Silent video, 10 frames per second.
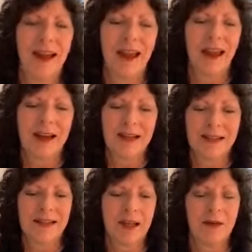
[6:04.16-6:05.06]
And I
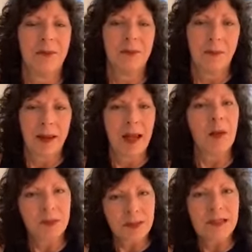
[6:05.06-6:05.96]
said, "May I
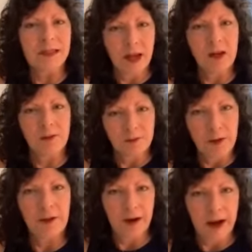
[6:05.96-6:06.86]
please take your
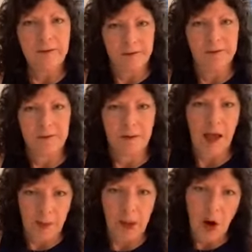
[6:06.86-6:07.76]
photograph?
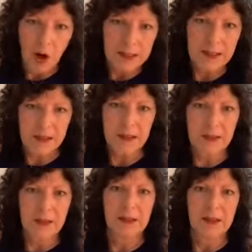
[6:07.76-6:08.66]
I'm an artist.
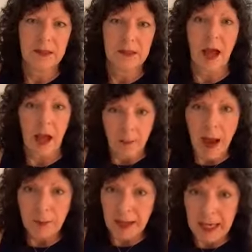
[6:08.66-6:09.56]
I
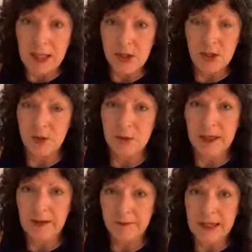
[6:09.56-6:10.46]
might paint you
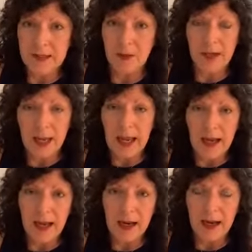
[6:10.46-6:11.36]
if that's
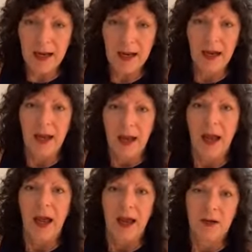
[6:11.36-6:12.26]
okay."
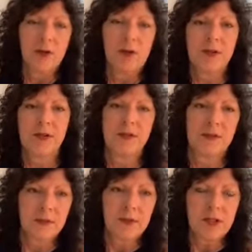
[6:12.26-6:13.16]
And of course,
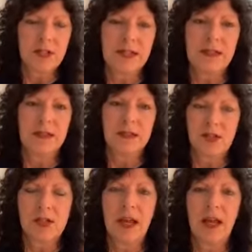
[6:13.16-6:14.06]
she said that
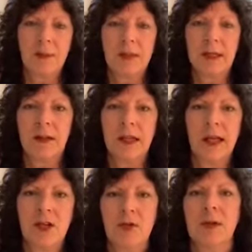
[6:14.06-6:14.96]
she had been in the
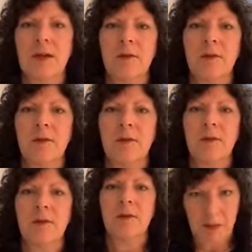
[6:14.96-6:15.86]
country
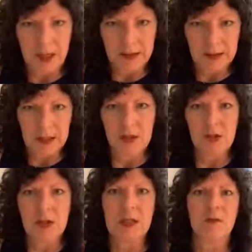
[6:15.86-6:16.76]
for 6
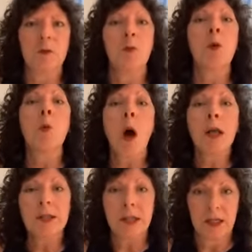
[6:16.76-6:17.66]
months and she's from
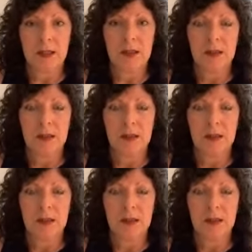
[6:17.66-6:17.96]
Rwanda.